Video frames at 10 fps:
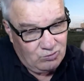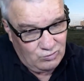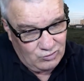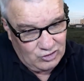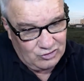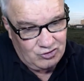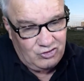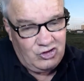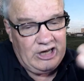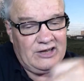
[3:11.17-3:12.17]
just
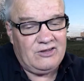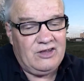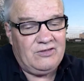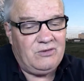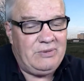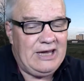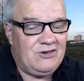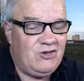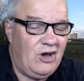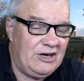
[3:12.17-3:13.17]
check that the
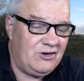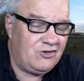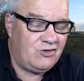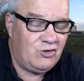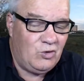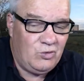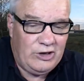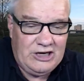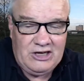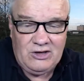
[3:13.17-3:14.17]
backsite is still
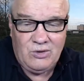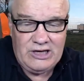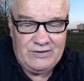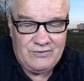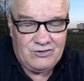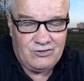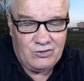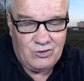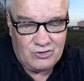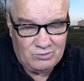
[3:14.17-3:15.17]
reading, or even
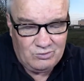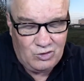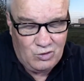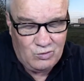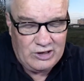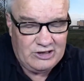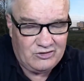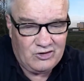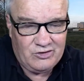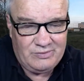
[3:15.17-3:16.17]
do some new readings
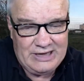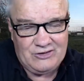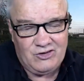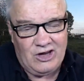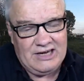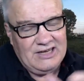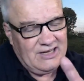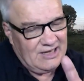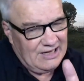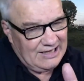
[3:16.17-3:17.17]
on the backsite
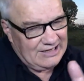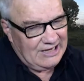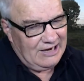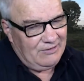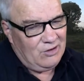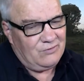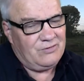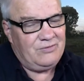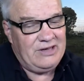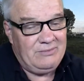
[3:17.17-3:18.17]
and carry on
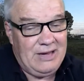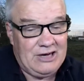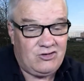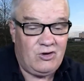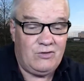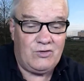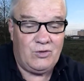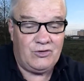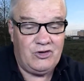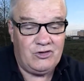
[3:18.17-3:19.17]
from there. Make sure, of
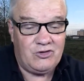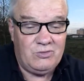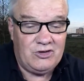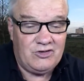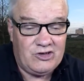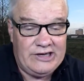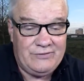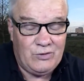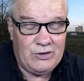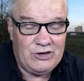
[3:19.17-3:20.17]
course, the instrument is
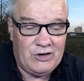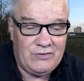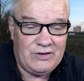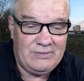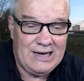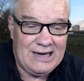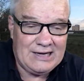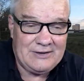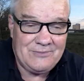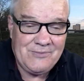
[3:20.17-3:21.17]
level and over the mark.
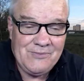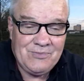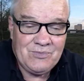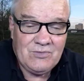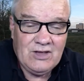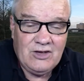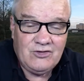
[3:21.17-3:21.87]
So